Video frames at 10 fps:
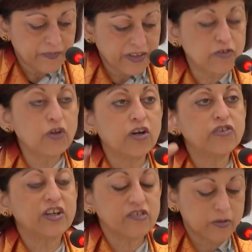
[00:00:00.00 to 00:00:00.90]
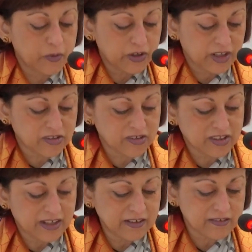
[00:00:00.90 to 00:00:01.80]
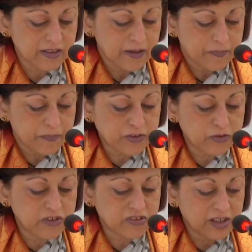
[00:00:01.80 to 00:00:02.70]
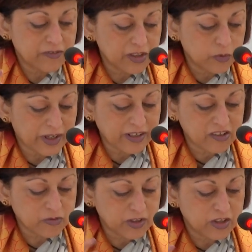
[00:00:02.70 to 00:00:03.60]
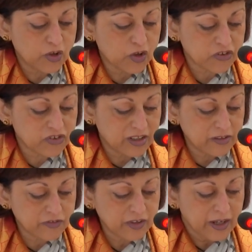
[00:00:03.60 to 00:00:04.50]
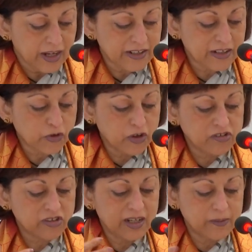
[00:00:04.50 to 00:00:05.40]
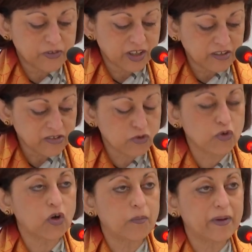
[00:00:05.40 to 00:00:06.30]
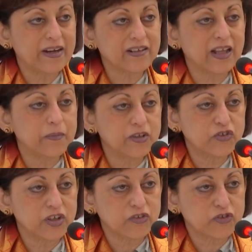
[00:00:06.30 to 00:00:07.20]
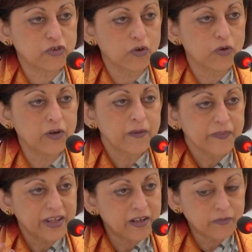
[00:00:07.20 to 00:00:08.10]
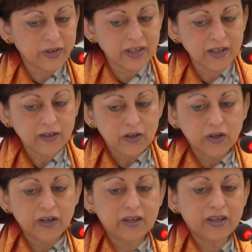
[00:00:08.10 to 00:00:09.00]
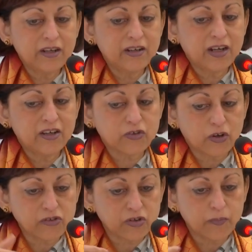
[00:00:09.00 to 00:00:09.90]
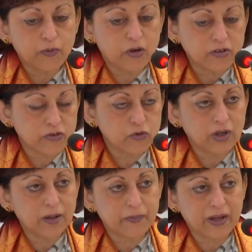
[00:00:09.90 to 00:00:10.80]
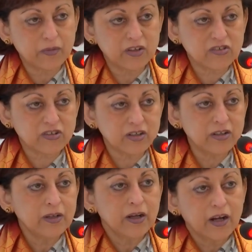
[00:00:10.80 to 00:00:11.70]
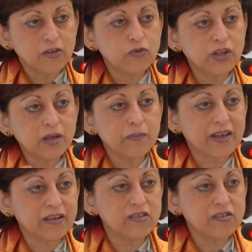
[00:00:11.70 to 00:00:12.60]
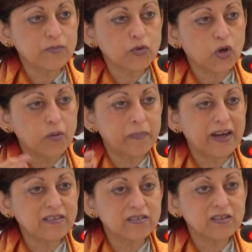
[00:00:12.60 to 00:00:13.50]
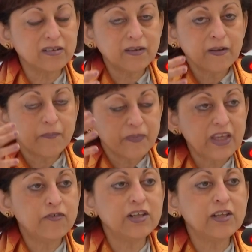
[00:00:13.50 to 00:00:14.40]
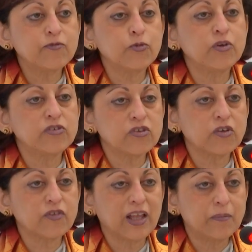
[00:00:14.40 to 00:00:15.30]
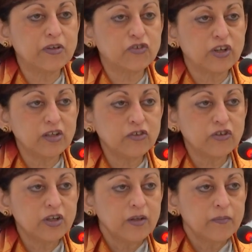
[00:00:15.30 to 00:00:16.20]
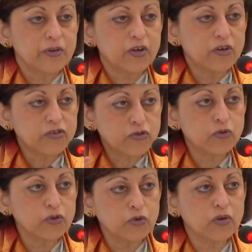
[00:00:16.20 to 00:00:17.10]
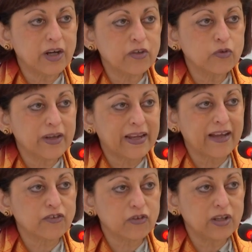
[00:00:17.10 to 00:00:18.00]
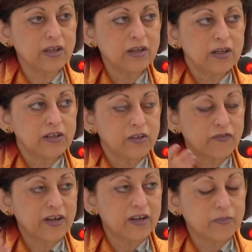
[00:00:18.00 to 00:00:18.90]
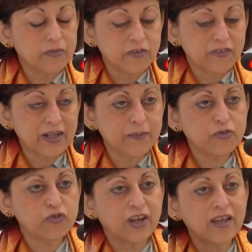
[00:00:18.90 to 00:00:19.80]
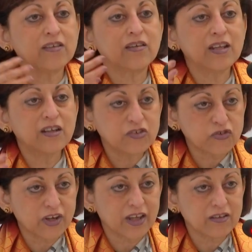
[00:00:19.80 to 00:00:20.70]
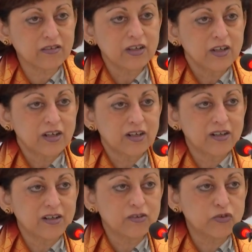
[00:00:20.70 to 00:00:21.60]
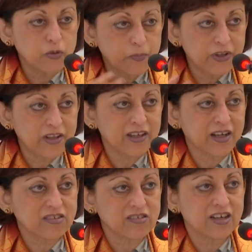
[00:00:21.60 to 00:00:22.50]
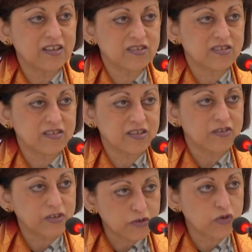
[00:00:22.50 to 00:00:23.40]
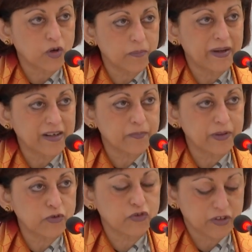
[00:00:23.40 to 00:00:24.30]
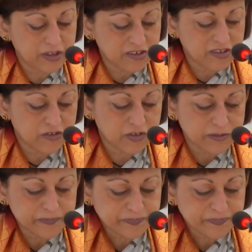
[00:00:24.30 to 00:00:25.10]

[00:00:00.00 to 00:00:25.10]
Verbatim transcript: It's not just about exercise, but to discover the oneness within yourself. And it also helps us to combat climate change. So, in a way, uh, India has also brought through our Prime Minister a unique mechanism to combat the evil influences of climate change because through yoga you can actually de uh, develop strength, inner strength uh, through breathing exercises, etc., to combat pollution, etc.